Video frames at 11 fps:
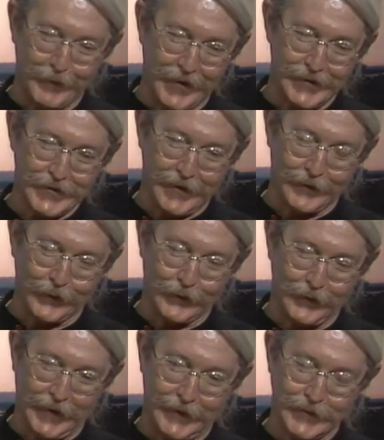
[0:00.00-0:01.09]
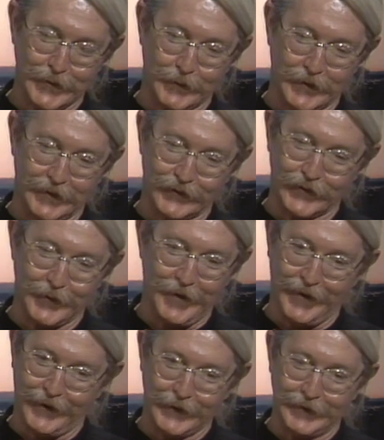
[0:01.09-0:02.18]
may sound old-fashioned, but
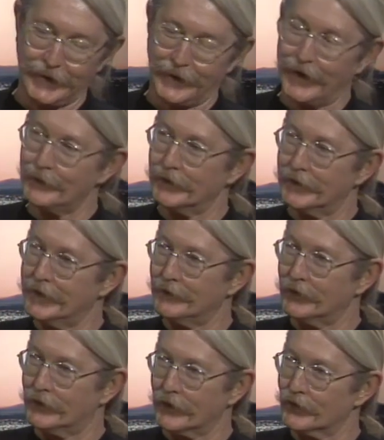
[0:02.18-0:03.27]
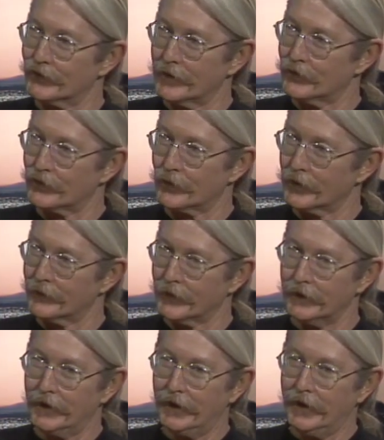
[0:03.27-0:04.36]
somehow in there I believe that there is some sort of
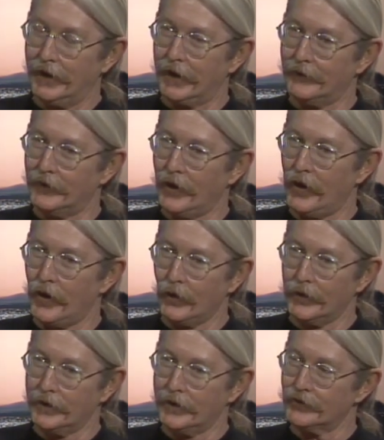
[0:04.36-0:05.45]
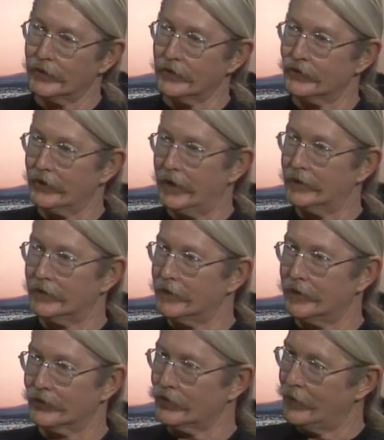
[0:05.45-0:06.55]
a holiness and a
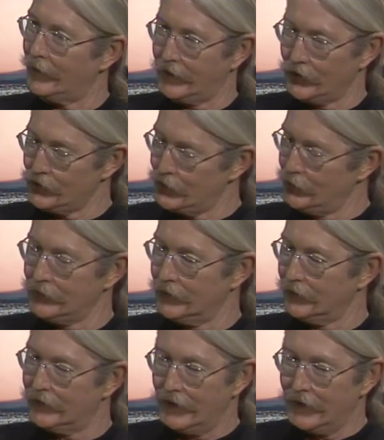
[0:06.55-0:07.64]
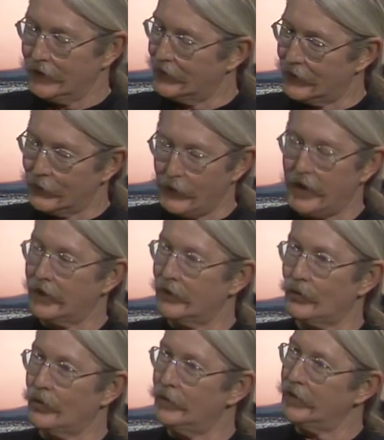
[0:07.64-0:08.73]
sanctity and a union that a man
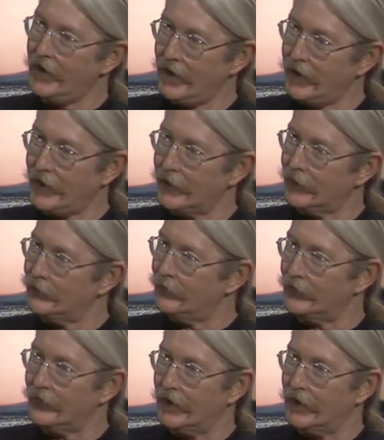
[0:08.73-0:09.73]
and a woman have,